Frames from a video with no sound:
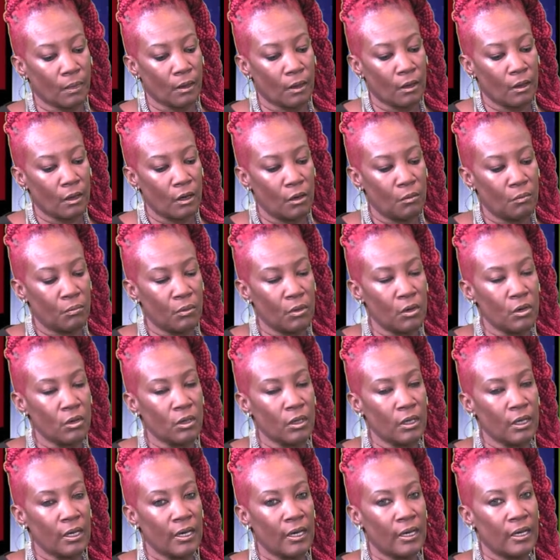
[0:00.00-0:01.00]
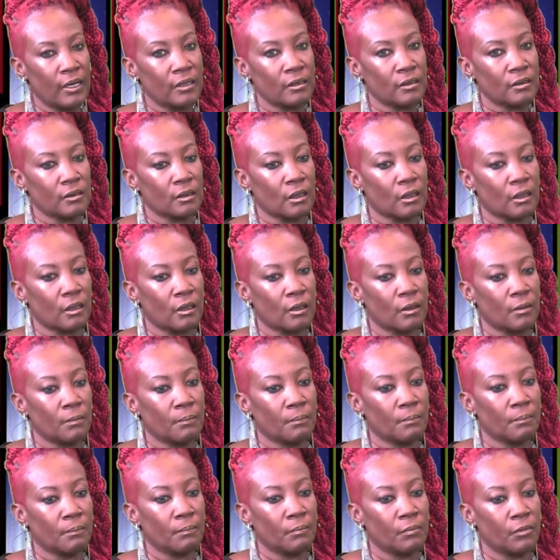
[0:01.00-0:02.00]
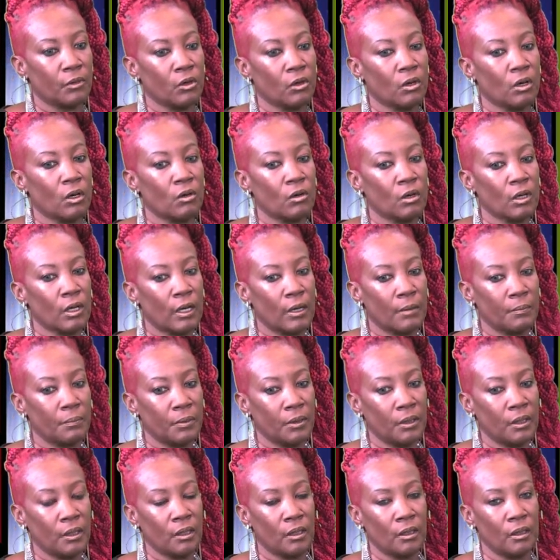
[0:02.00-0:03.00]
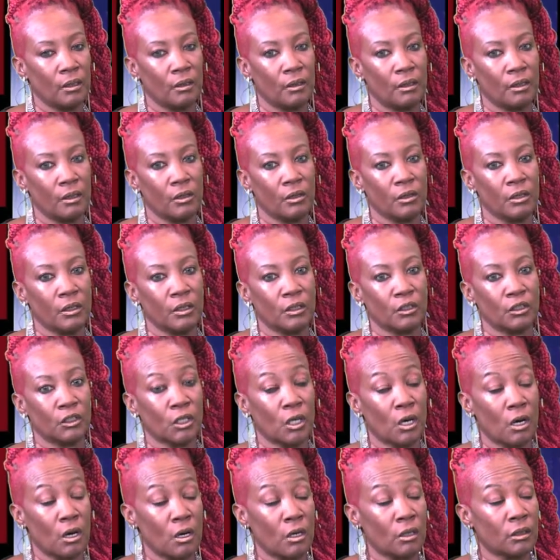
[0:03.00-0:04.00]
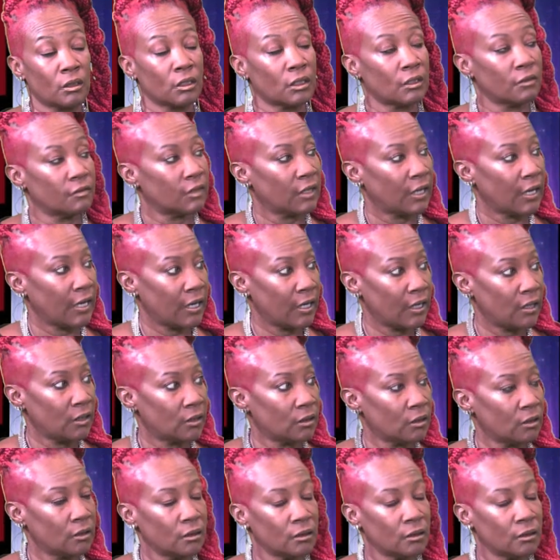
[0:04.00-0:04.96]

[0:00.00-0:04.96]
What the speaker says: A broker has their own company. They're in charge of the agents.